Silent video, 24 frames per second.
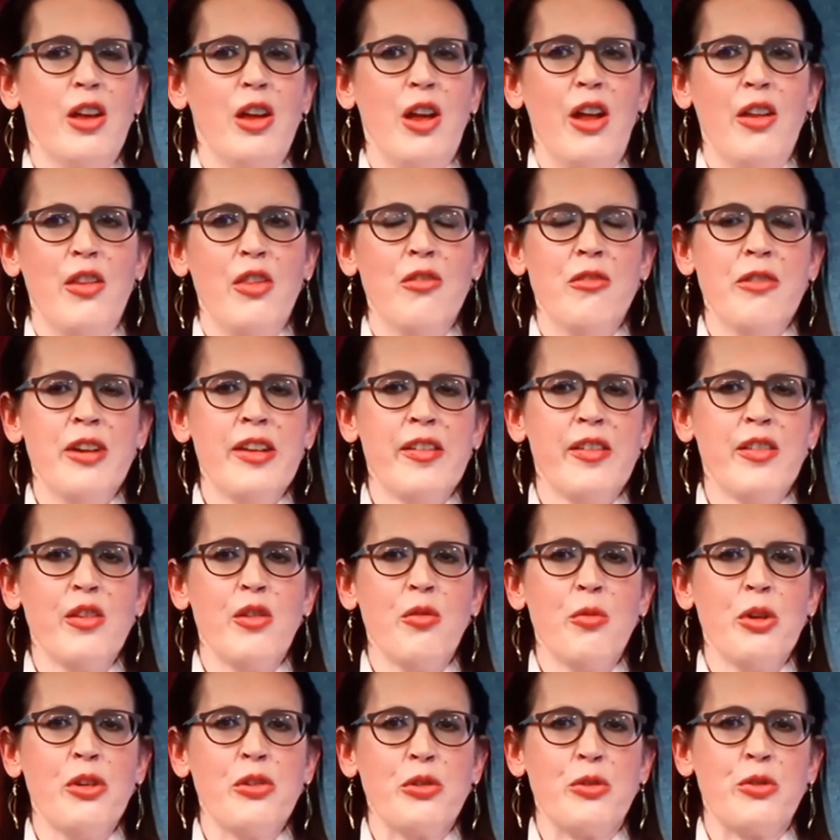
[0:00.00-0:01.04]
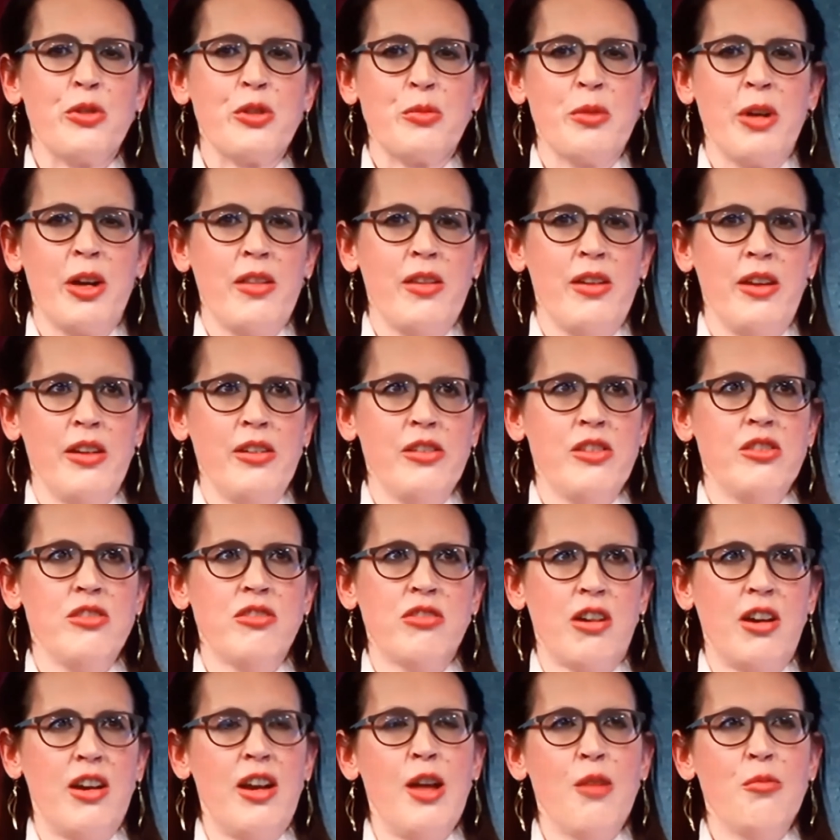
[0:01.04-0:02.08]
And the reason that we talked about the energy
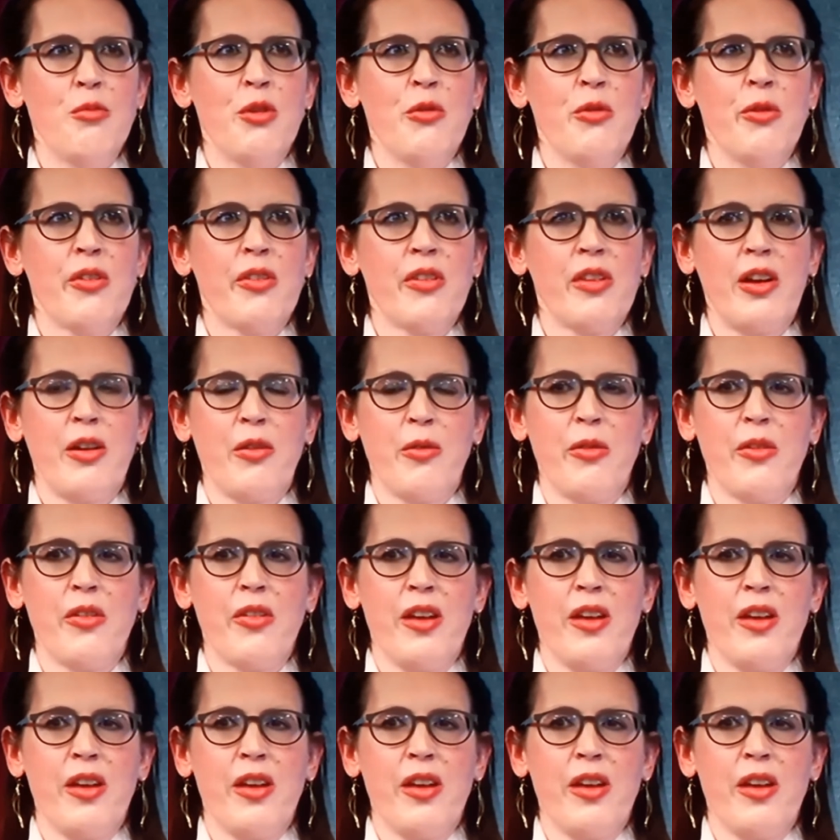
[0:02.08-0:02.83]
trilemma was that